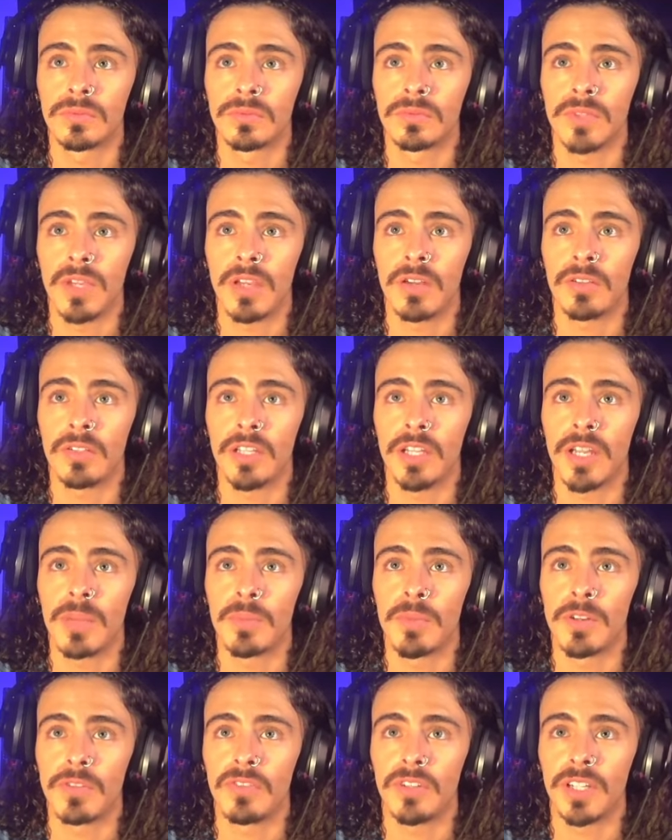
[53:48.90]
Hell yeah, that
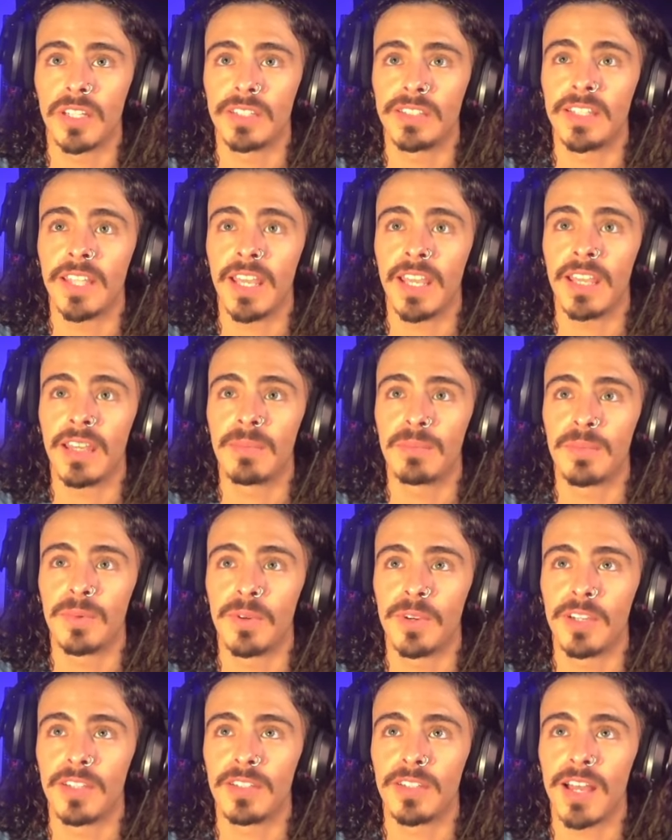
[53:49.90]
motherfucker dead,
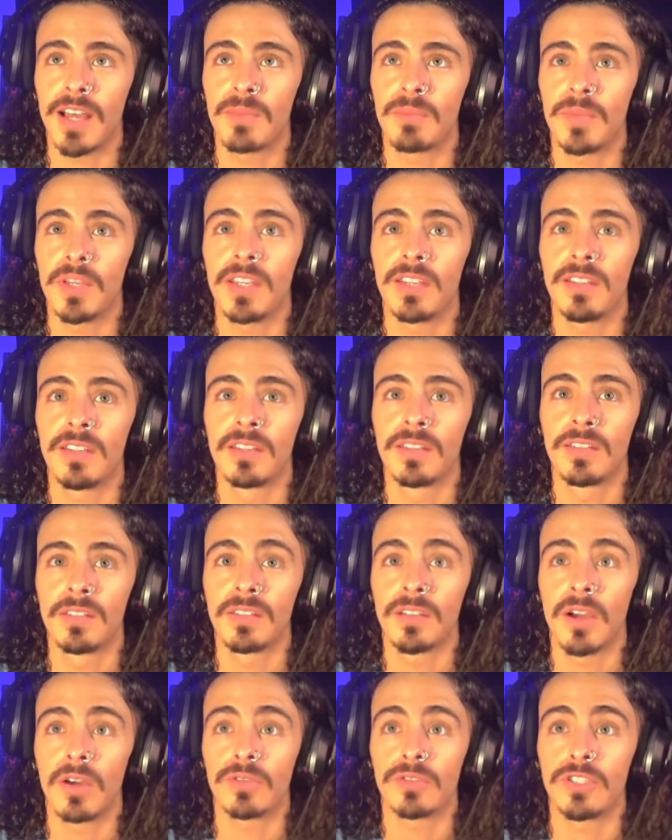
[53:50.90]
boy. Not me.
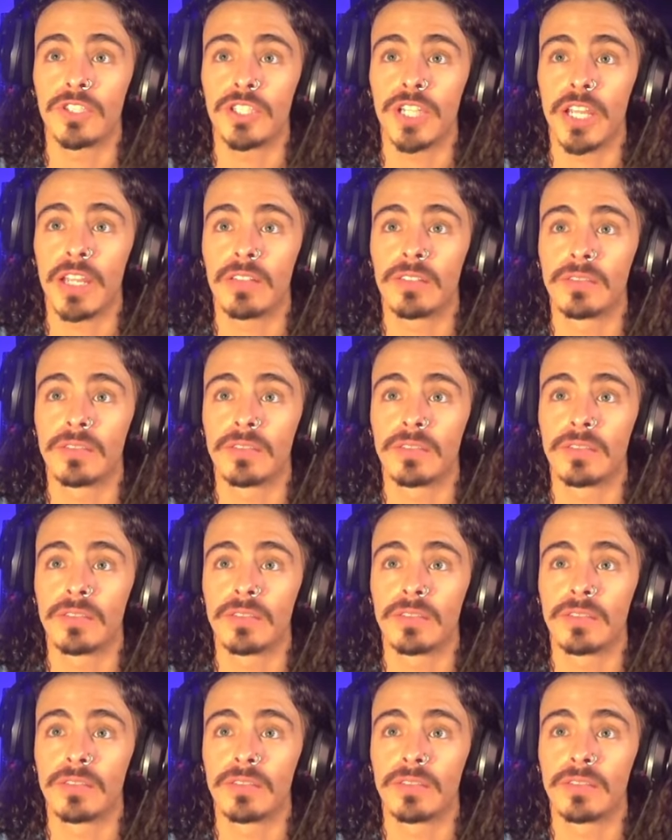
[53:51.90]
Oh, shit.